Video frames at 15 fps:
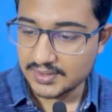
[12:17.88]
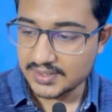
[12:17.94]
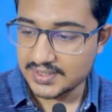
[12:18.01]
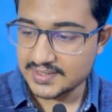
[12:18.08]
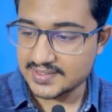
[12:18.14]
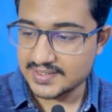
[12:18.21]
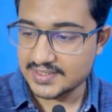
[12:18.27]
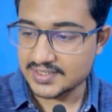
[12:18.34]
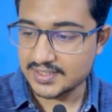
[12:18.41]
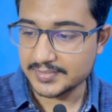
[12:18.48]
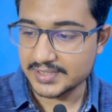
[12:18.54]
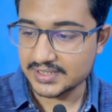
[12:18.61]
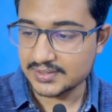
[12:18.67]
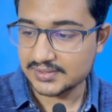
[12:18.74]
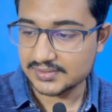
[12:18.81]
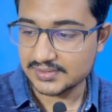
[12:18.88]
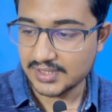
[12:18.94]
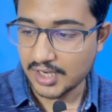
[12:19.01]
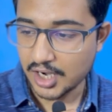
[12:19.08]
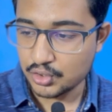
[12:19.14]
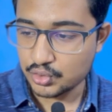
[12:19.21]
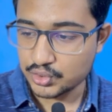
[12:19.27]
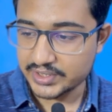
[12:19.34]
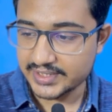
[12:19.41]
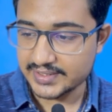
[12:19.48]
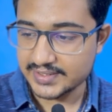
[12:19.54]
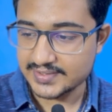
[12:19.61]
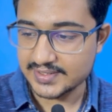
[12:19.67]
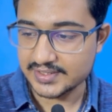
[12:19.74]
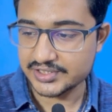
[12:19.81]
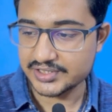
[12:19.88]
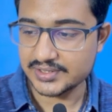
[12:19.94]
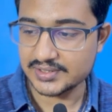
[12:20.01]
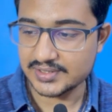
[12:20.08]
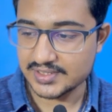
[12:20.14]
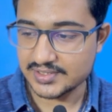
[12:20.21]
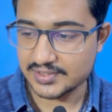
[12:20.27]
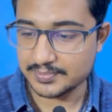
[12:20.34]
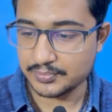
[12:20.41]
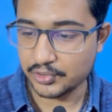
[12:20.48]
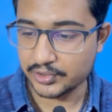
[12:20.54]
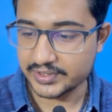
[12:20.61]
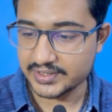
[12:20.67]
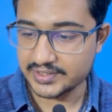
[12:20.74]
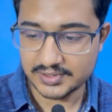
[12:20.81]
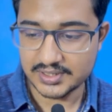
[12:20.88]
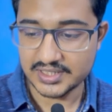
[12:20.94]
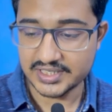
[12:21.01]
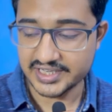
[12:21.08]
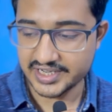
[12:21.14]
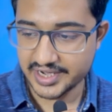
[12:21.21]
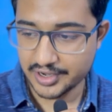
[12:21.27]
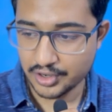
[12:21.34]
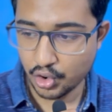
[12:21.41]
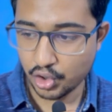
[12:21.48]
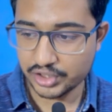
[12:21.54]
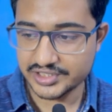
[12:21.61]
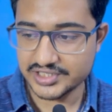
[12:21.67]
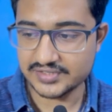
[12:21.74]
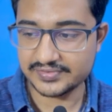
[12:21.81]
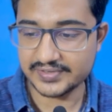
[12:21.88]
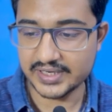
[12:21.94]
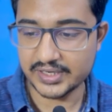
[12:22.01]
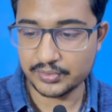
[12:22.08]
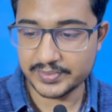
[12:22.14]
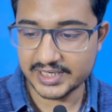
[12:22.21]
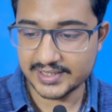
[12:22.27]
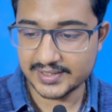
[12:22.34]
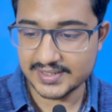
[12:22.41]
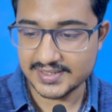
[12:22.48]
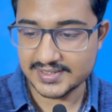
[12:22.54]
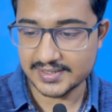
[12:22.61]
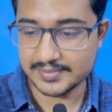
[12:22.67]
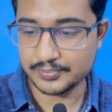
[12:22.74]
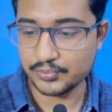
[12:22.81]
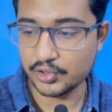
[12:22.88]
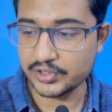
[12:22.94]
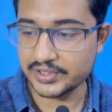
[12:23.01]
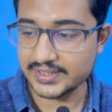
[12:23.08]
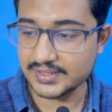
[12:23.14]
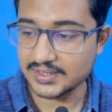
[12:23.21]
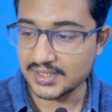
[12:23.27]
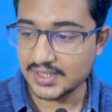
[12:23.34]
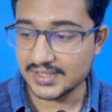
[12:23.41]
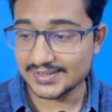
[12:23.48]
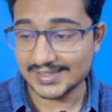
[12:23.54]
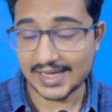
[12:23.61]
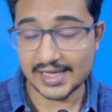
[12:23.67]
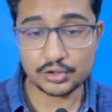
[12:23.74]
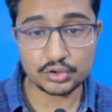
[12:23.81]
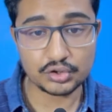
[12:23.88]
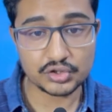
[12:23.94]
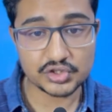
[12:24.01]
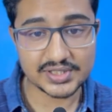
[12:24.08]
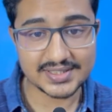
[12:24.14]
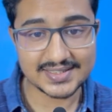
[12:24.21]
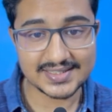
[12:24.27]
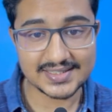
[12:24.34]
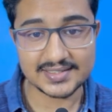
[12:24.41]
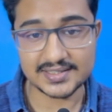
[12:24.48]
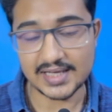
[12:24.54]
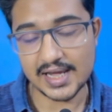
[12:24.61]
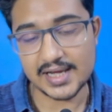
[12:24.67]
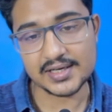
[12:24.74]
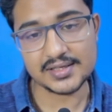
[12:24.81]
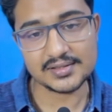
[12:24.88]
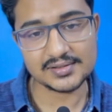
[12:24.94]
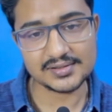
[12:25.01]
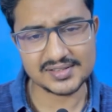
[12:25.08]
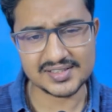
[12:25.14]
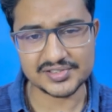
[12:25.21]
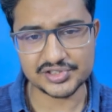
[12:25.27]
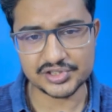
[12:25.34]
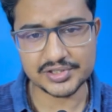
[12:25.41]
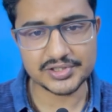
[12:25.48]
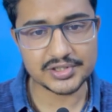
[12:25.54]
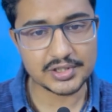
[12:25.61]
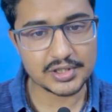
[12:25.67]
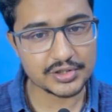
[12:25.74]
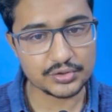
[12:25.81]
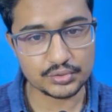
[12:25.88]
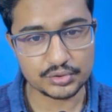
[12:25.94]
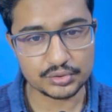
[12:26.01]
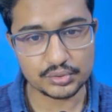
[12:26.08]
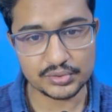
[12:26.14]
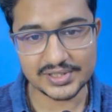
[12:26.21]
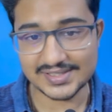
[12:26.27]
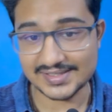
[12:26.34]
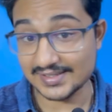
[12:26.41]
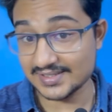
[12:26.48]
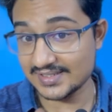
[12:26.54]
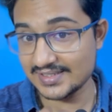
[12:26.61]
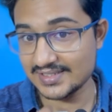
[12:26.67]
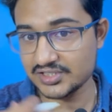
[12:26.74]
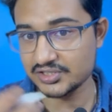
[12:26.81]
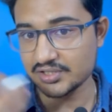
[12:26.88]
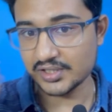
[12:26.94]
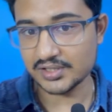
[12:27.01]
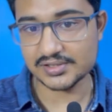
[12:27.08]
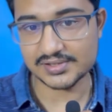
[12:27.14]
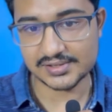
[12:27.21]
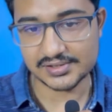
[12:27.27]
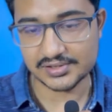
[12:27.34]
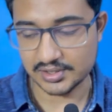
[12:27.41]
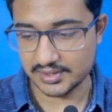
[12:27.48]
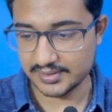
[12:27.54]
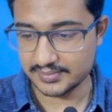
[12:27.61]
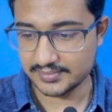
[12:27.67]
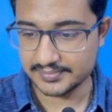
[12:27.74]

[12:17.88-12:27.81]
In systemic, the aortic dissection is important. Raynaud's phenomena is important. Thyroglossal cyst and the surgery you do is the Sistrunk surgery.